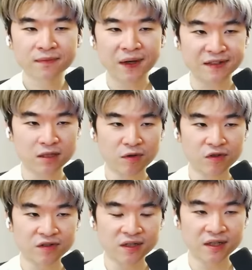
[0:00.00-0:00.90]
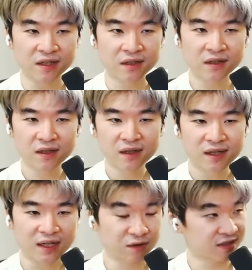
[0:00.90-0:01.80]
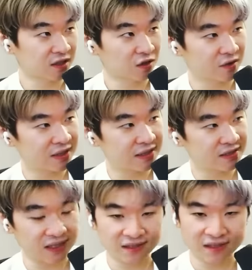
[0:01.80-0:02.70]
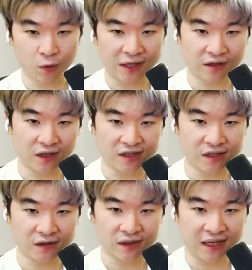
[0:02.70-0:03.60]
I see what you're saying. I don't see the greens. I see white dots here.